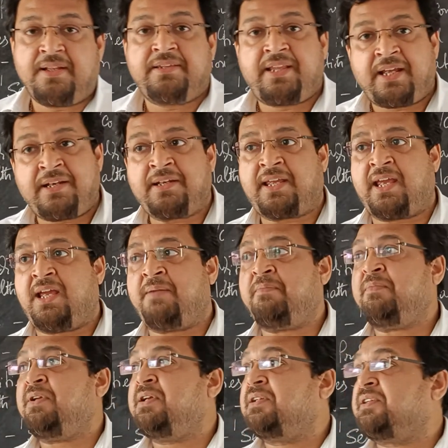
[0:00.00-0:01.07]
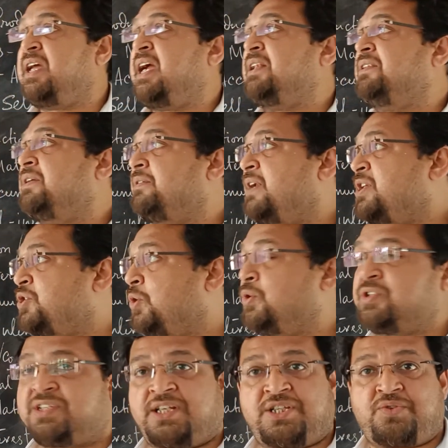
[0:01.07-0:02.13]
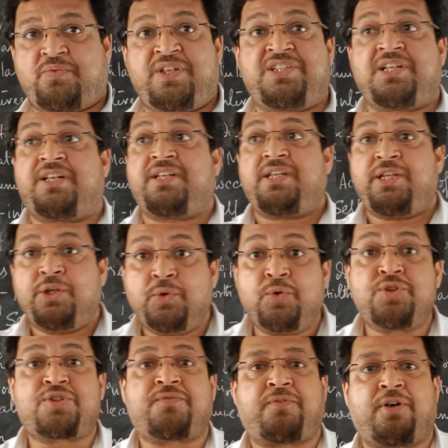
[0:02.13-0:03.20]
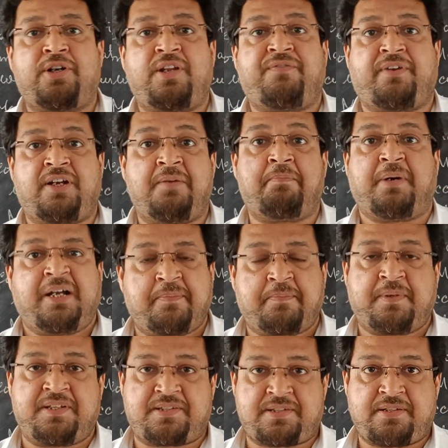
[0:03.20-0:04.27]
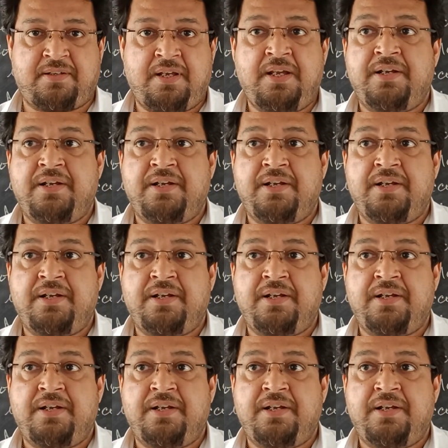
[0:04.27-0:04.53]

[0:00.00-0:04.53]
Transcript: Then came that the resources which are used for different purpose.